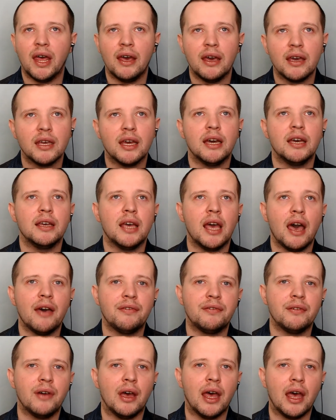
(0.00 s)
AI
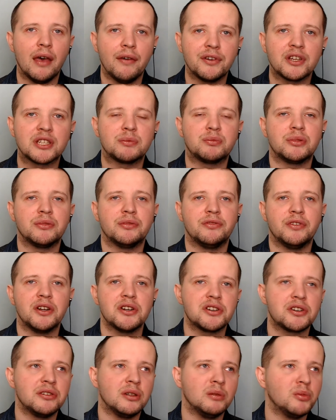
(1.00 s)
ethics
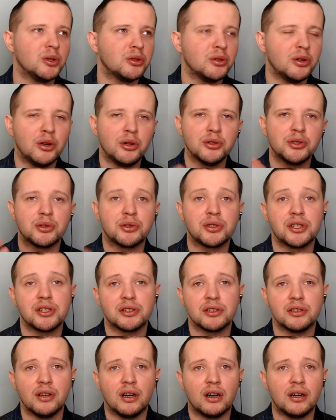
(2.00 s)
professional, but also
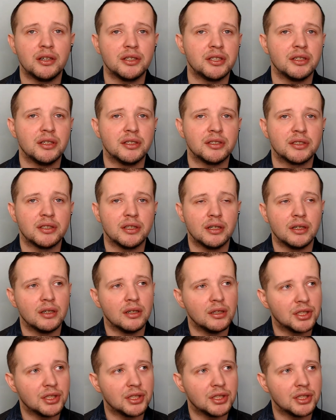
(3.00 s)
she's an artist.